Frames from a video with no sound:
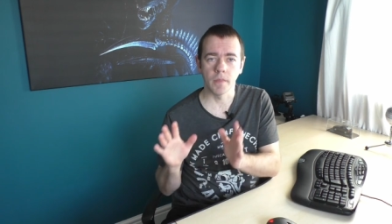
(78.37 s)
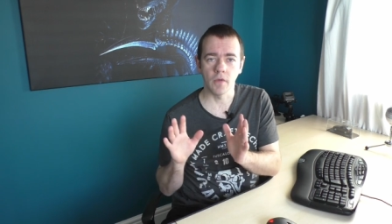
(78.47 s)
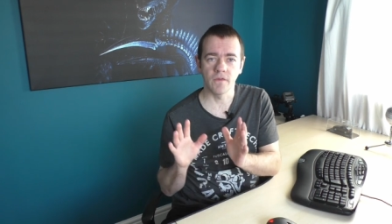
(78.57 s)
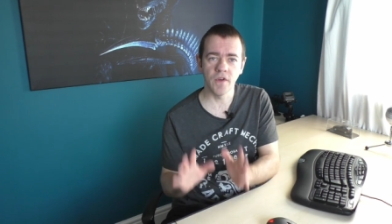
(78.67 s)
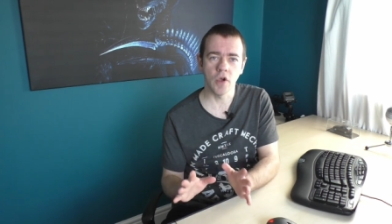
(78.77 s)

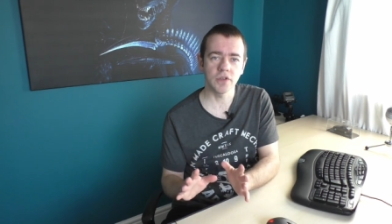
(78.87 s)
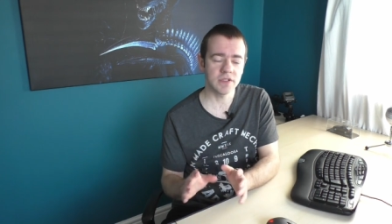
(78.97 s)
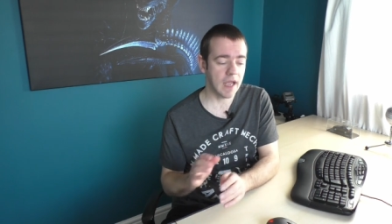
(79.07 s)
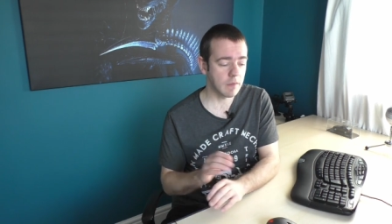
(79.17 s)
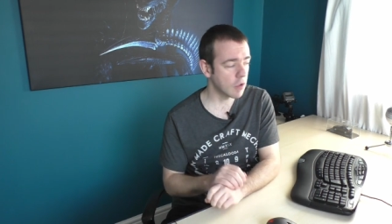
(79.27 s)
But
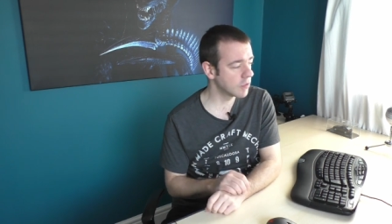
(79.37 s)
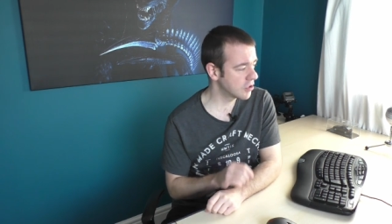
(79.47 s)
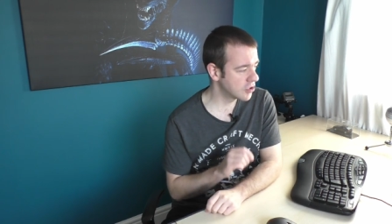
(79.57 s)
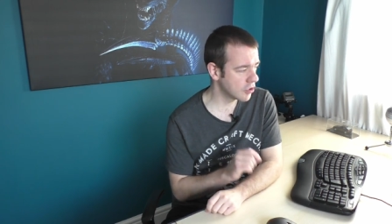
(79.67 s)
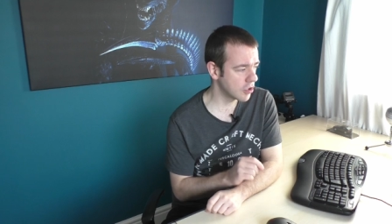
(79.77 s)
first, I'm going
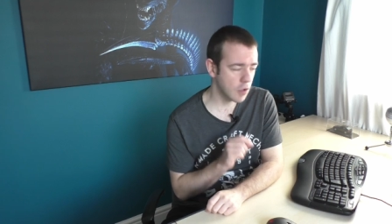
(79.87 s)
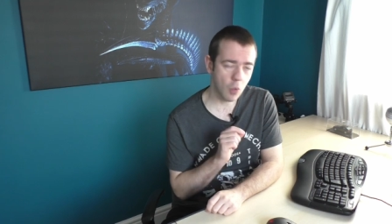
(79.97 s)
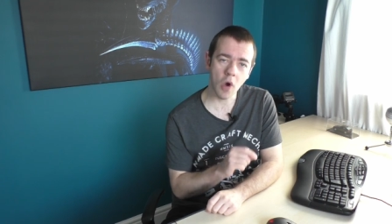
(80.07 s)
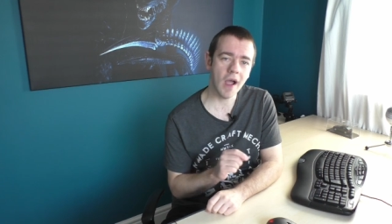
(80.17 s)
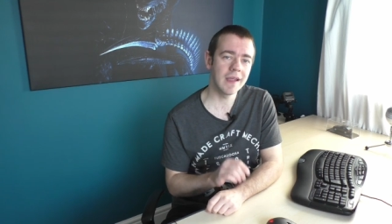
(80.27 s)
to show you
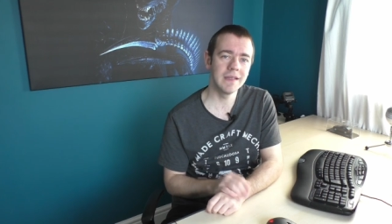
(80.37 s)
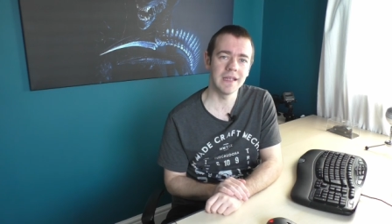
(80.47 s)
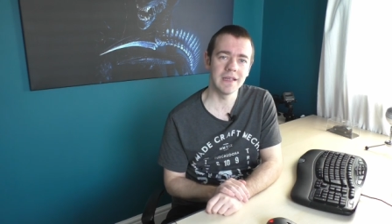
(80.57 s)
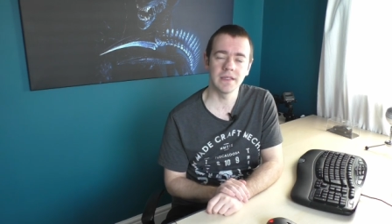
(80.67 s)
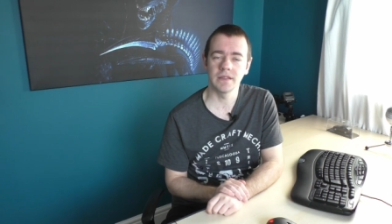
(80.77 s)
what I
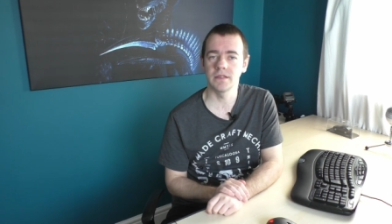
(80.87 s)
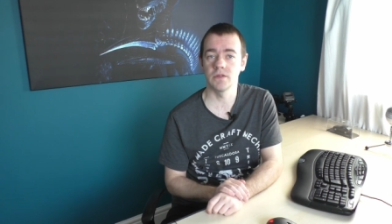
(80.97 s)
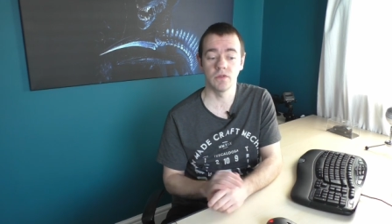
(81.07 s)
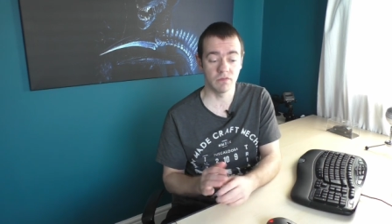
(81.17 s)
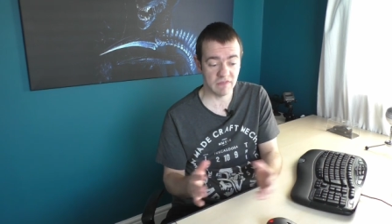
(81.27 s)
did
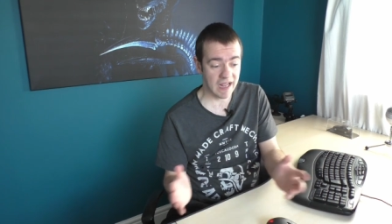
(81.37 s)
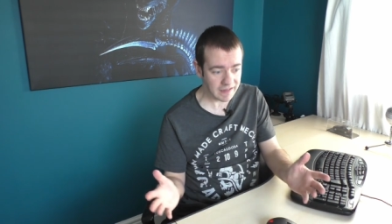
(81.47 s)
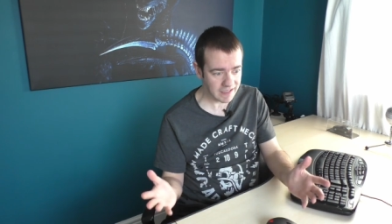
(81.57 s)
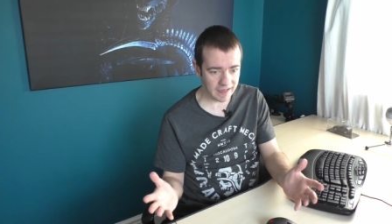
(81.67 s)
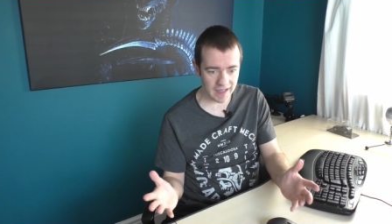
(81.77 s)
to
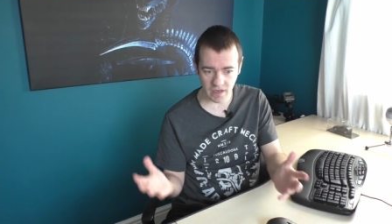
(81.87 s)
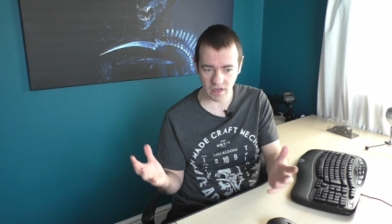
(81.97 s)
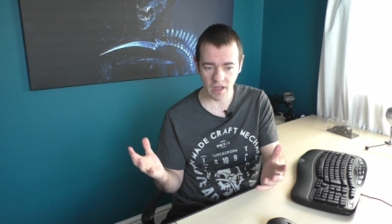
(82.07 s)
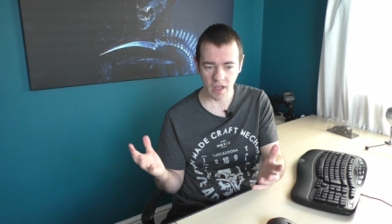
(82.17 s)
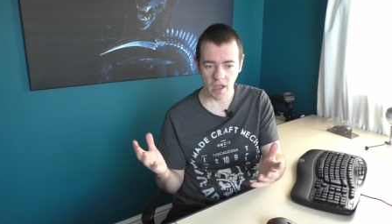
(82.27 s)
calculate
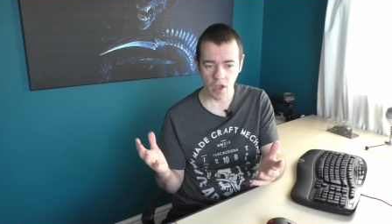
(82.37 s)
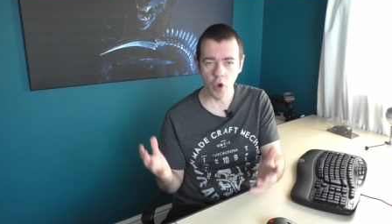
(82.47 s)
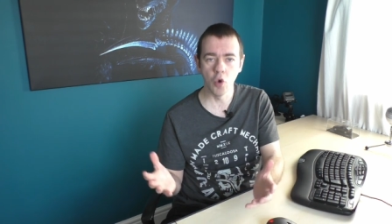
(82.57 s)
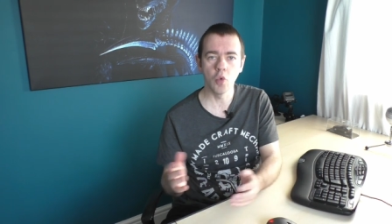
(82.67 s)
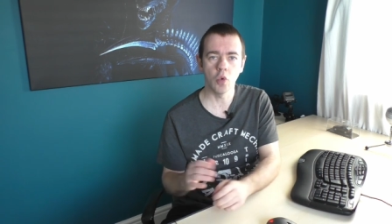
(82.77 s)

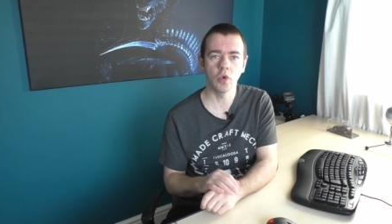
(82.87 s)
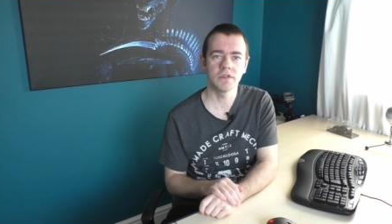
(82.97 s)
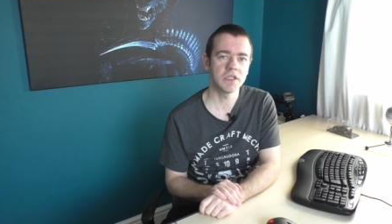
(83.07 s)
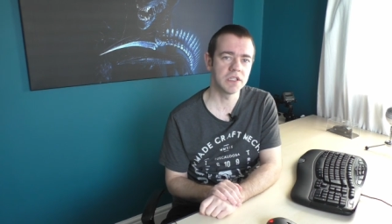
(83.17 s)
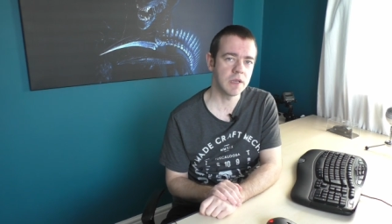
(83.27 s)
who
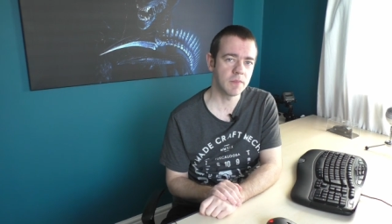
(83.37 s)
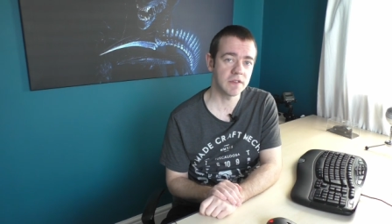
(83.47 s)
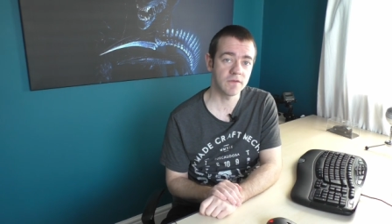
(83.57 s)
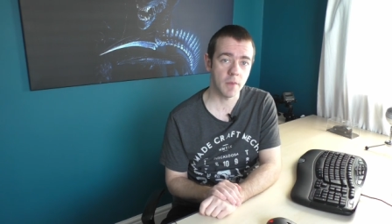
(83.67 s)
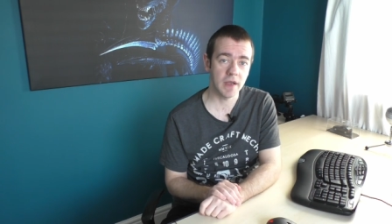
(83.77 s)
was the
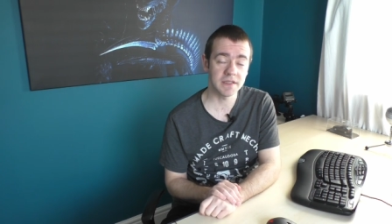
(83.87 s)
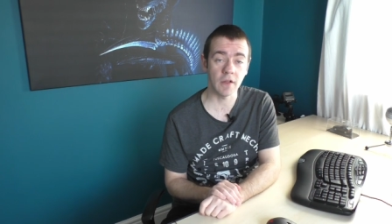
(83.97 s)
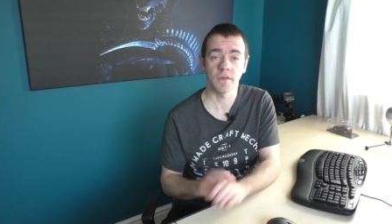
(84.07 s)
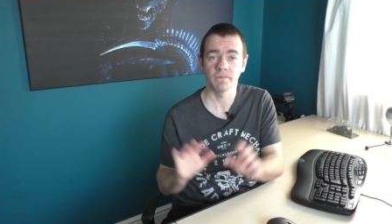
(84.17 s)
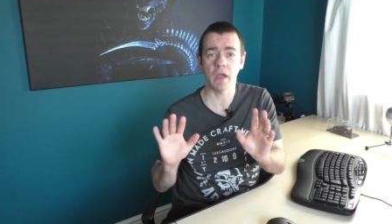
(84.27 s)
cheapest for
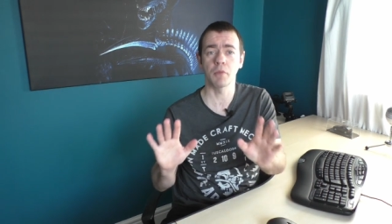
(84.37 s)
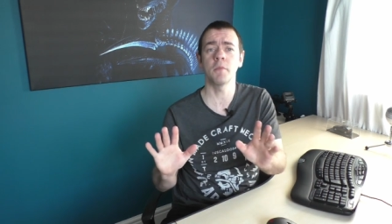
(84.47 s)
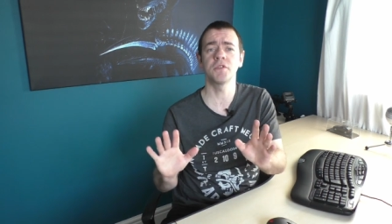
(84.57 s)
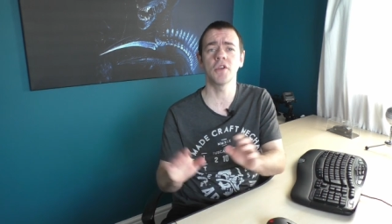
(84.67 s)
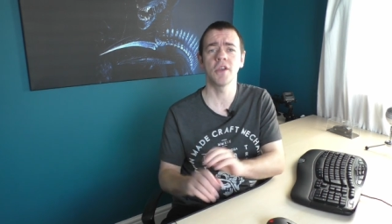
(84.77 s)
myself. I
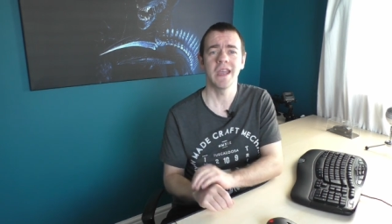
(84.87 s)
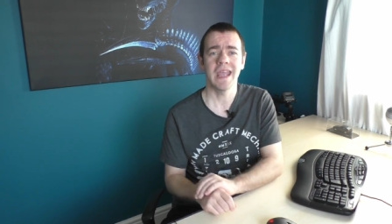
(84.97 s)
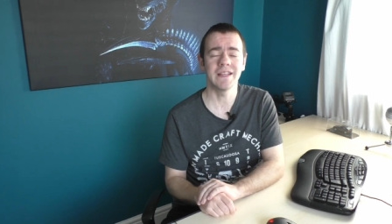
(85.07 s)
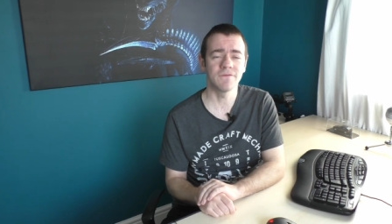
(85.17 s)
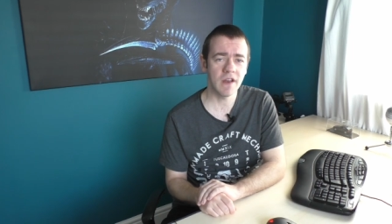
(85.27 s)
promise you,
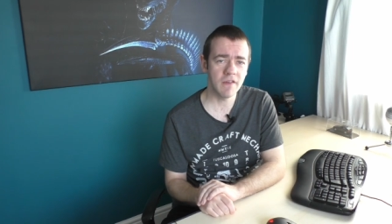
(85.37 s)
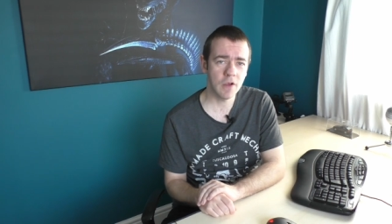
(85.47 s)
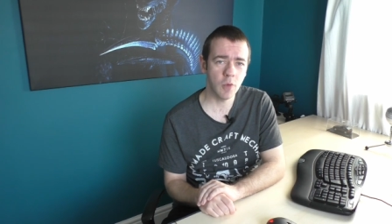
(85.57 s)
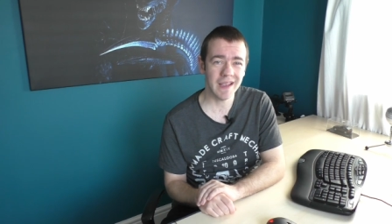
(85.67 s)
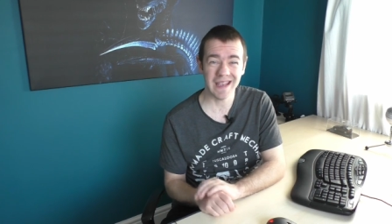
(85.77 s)
it's very
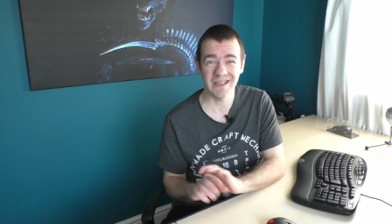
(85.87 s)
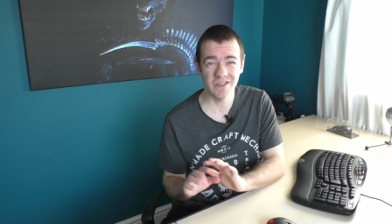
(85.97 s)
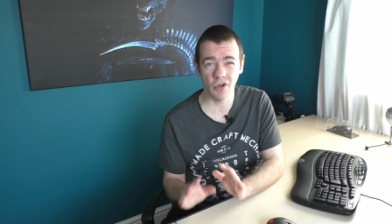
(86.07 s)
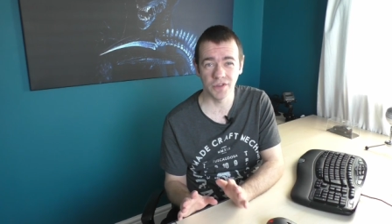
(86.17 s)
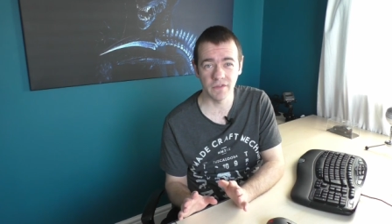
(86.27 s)
quick, it's
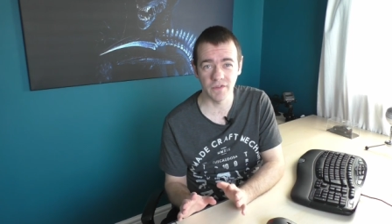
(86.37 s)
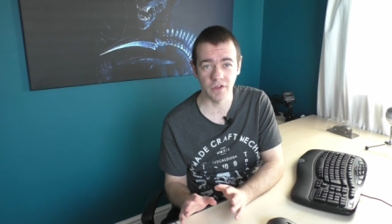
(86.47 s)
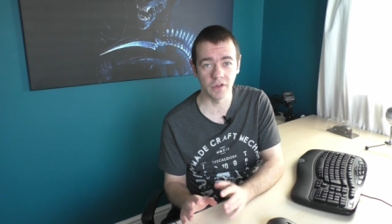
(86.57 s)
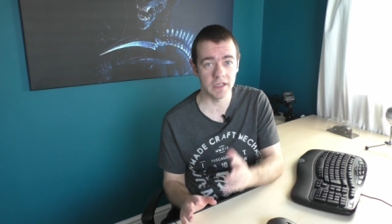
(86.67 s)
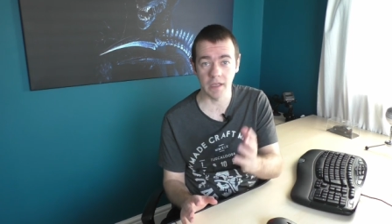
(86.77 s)
not
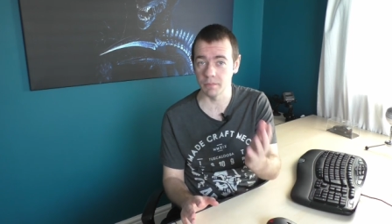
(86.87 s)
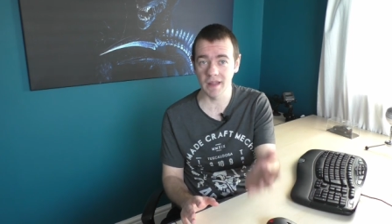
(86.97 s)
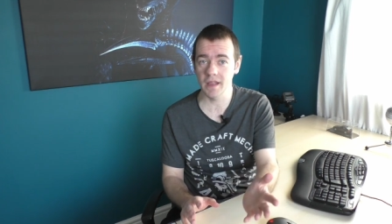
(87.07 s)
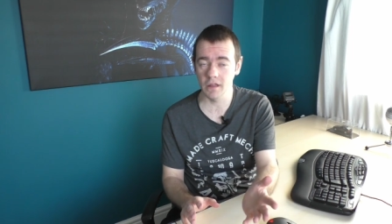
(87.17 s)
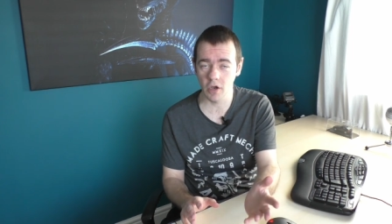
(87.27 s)
difficult, you can
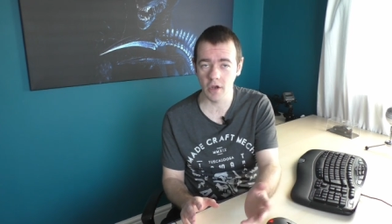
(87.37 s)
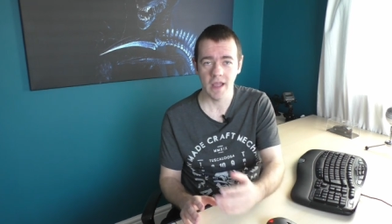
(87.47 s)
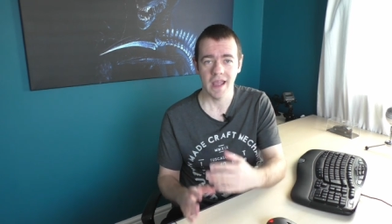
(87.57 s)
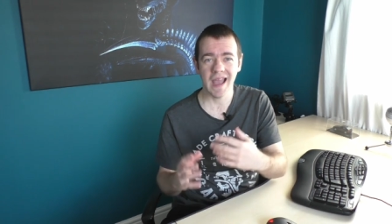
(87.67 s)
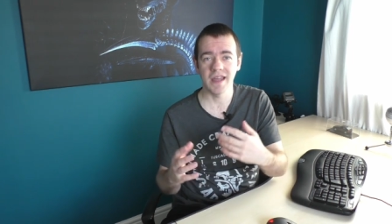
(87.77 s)
play along,
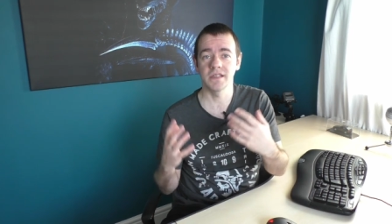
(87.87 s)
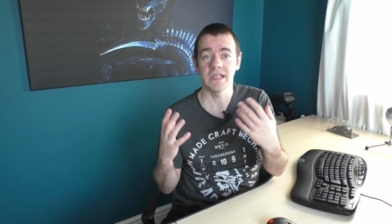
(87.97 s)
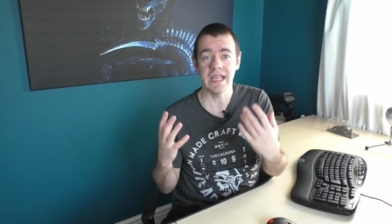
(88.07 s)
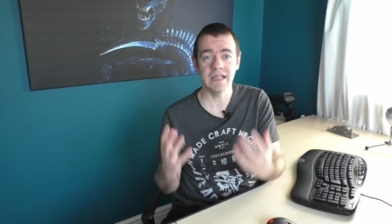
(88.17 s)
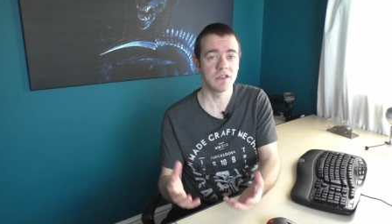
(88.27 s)
and
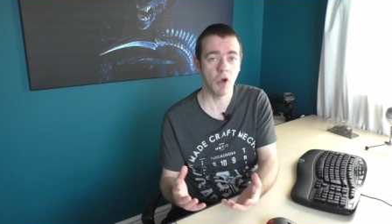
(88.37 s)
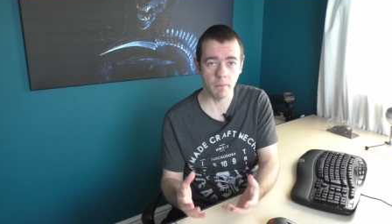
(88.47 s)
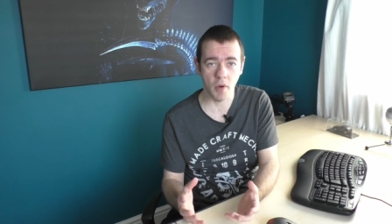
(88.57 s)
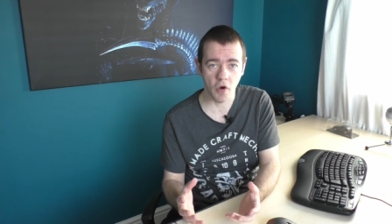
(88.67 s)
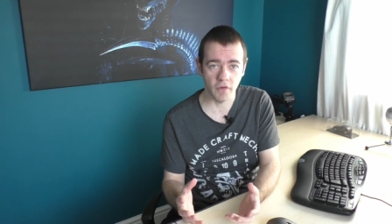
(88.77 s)
it's
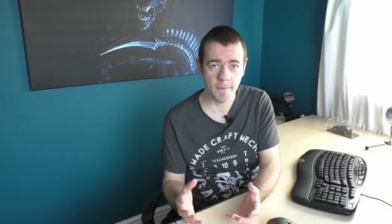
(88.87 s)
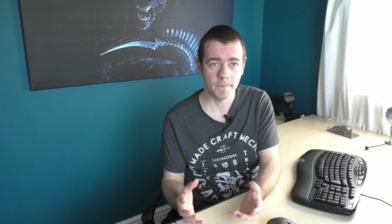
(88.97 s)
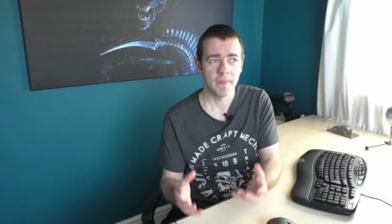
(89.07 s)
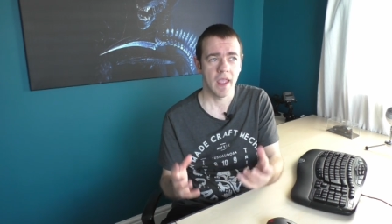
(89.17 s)
not boring.